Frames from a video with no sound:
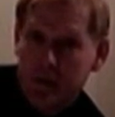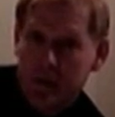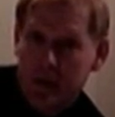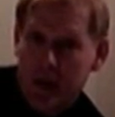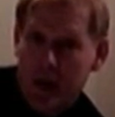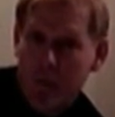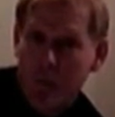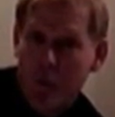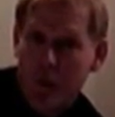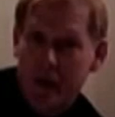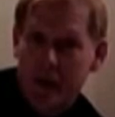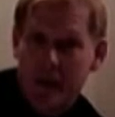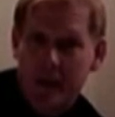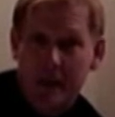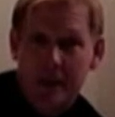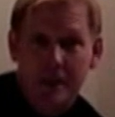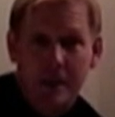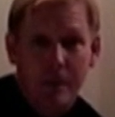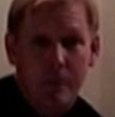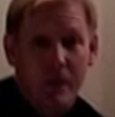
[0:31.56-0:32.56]
and I wanted to
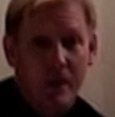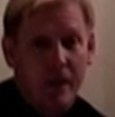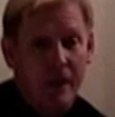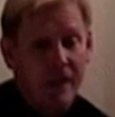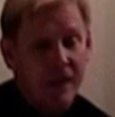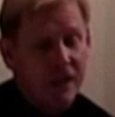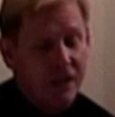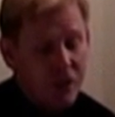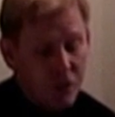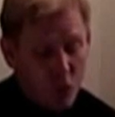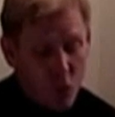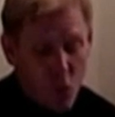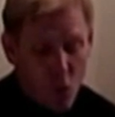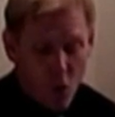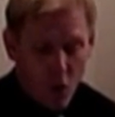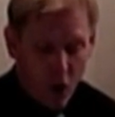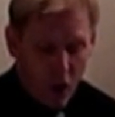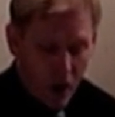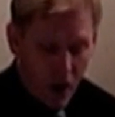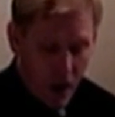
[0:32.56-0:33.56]
get something in the
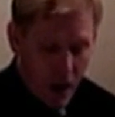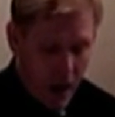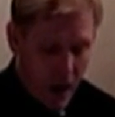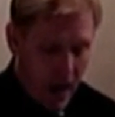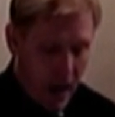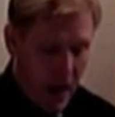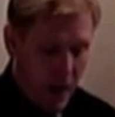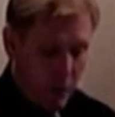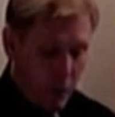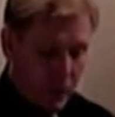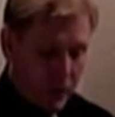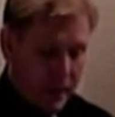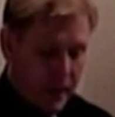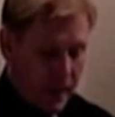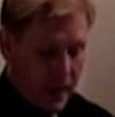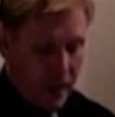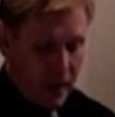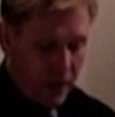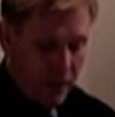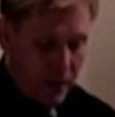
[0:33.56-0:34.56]
store, I would
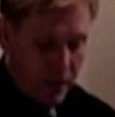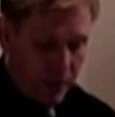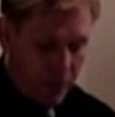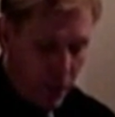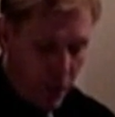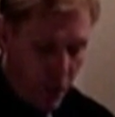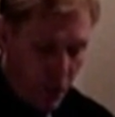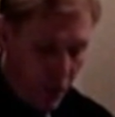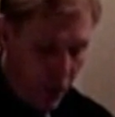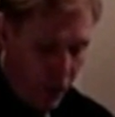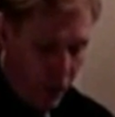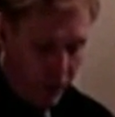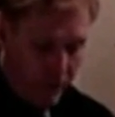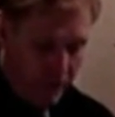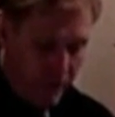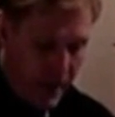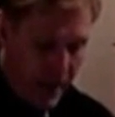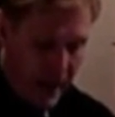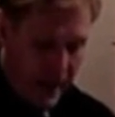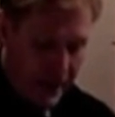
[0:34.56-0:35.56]
count up all
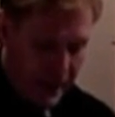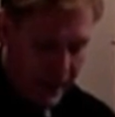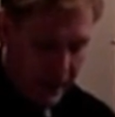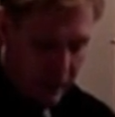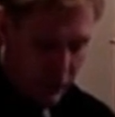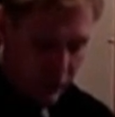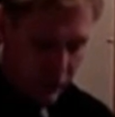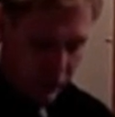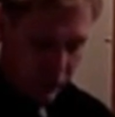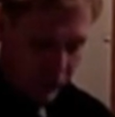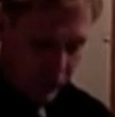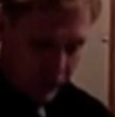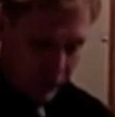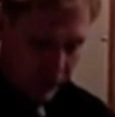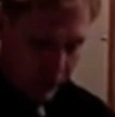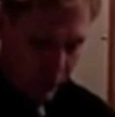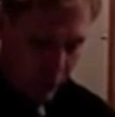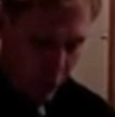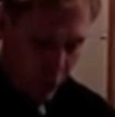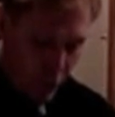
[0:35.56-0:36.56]
of my
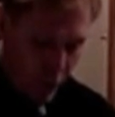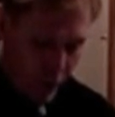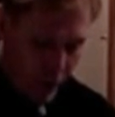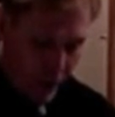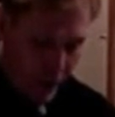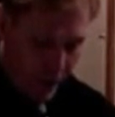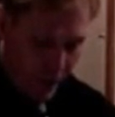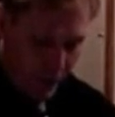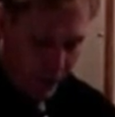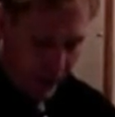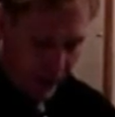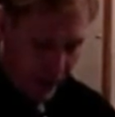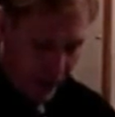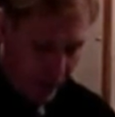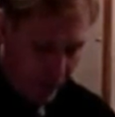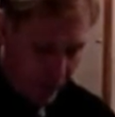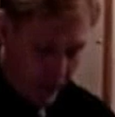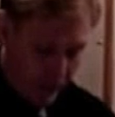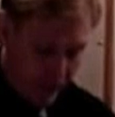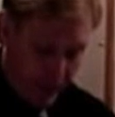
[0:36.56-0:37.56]
nickels. Boy, I would
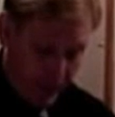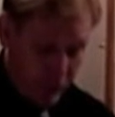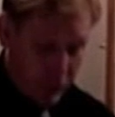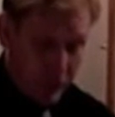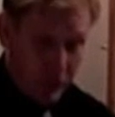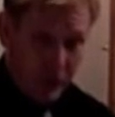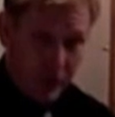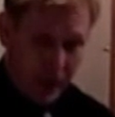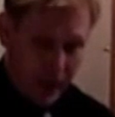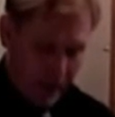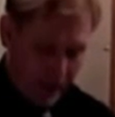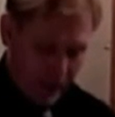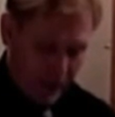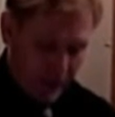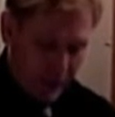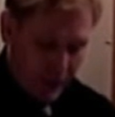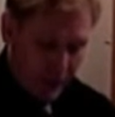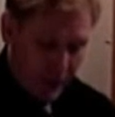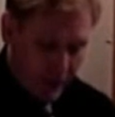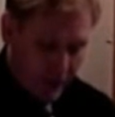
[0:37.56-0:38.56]
count them up. I was good at it.
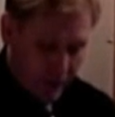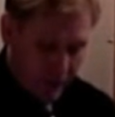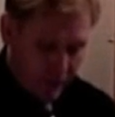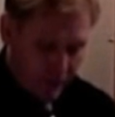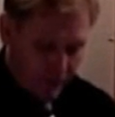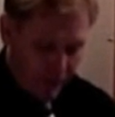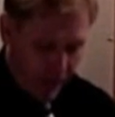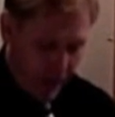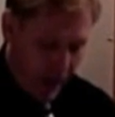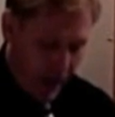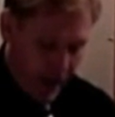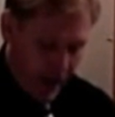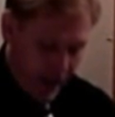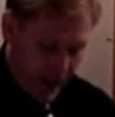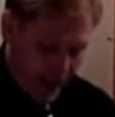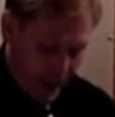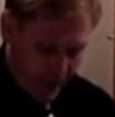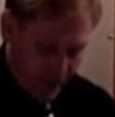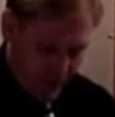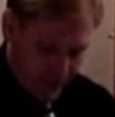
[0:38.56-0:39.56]

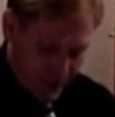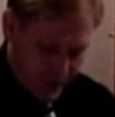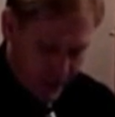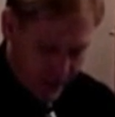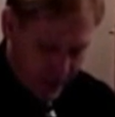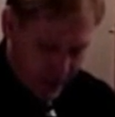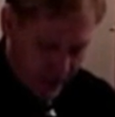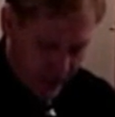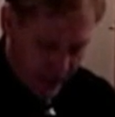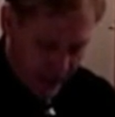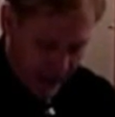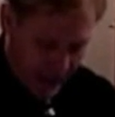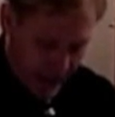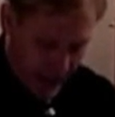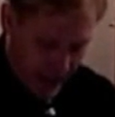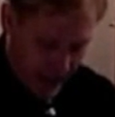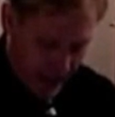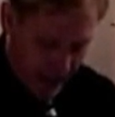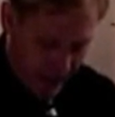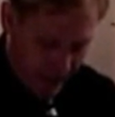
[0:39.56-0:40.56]
5,
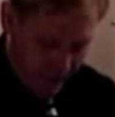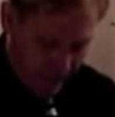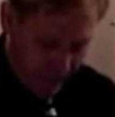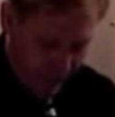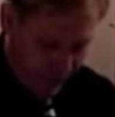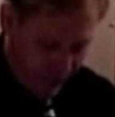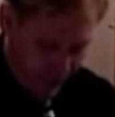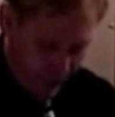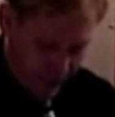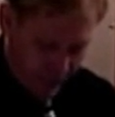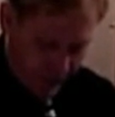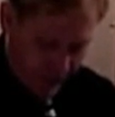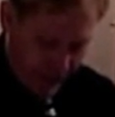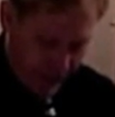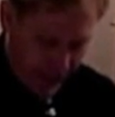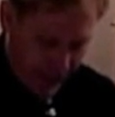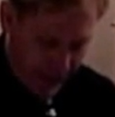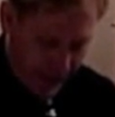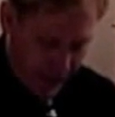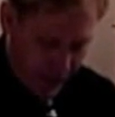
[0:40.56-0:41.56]
10,
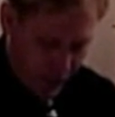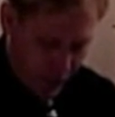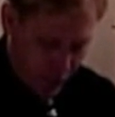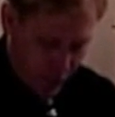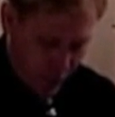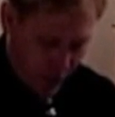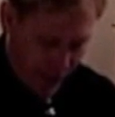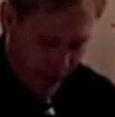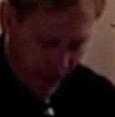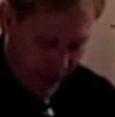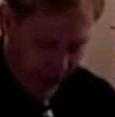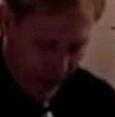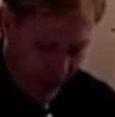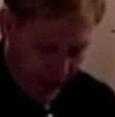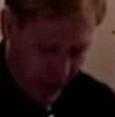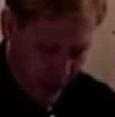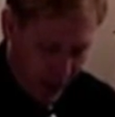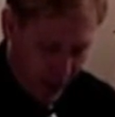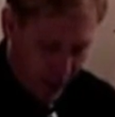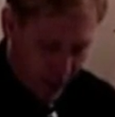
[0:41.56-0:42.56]
15, 20,
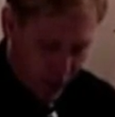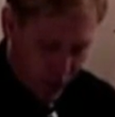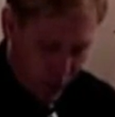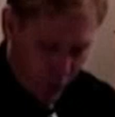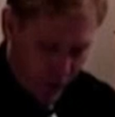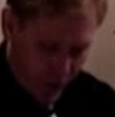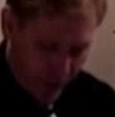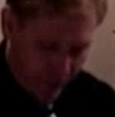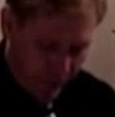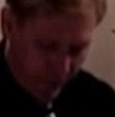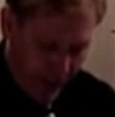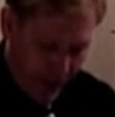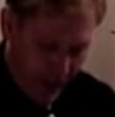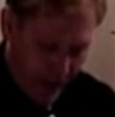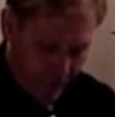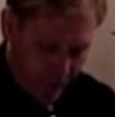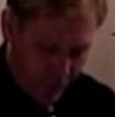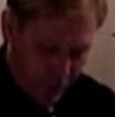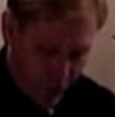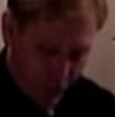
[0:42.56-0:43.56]

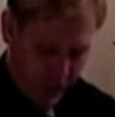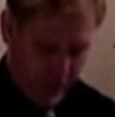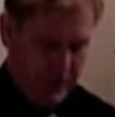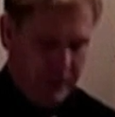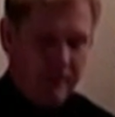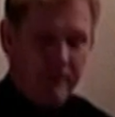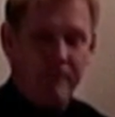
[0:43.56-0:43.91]
25, 30.